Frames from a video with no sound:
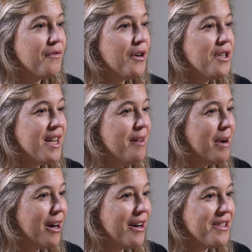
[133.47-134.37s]
First-time
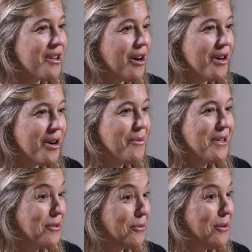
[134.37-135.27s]
parents aren't
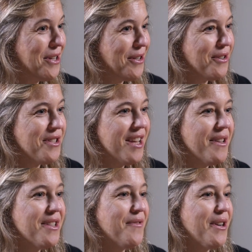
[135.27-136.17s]
always growing their
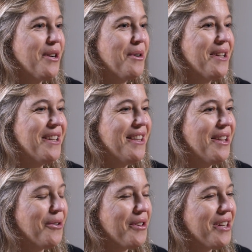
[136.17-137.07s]
savings very quickly in
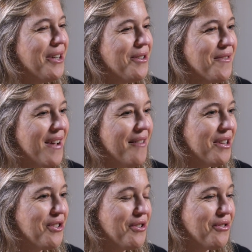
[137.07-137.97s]
the early years of
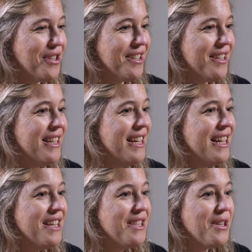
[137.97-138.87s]
having children,
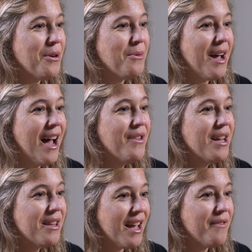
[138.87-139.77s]
so
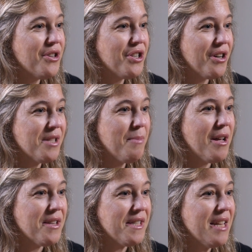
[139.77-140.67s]
having a life insurance
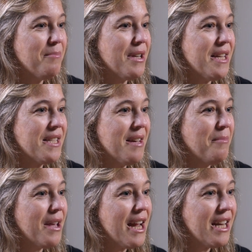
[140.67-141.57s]
policy in place can
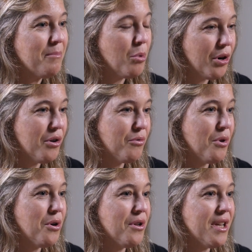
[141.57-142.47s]
play an important
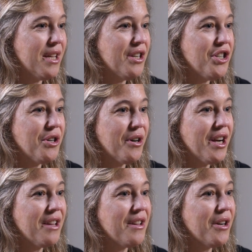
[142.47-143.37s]
role in
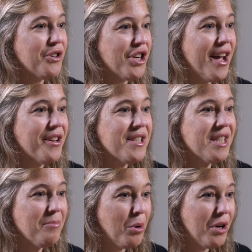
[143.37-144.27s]
ensuring that your child is
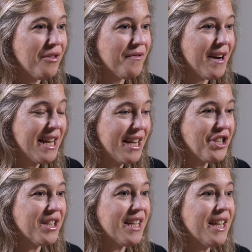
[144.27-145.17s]
supported
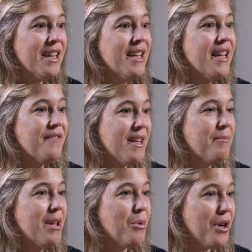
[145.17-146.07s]
financially if
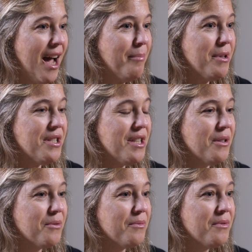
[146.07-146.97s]
something were to happen to
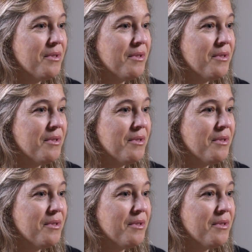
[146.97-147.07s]
you.